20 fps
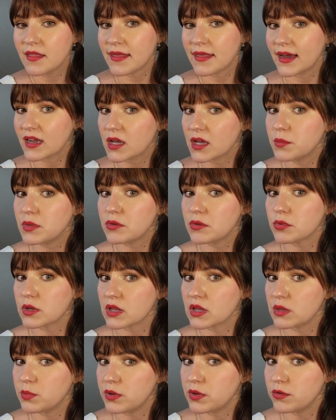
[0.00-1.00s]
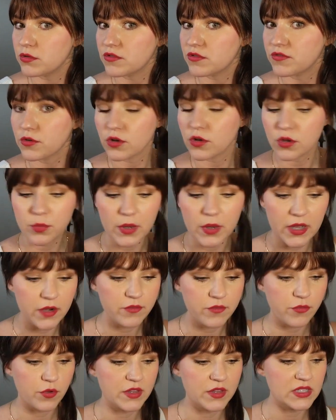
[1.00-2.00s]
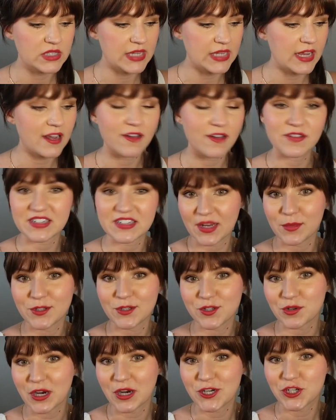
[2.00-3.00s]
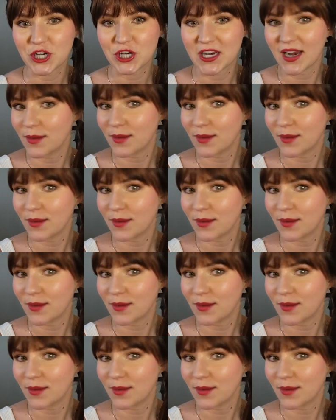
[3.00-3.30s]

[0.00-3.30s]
That can be really beautiful, but for the sake of a demonstration,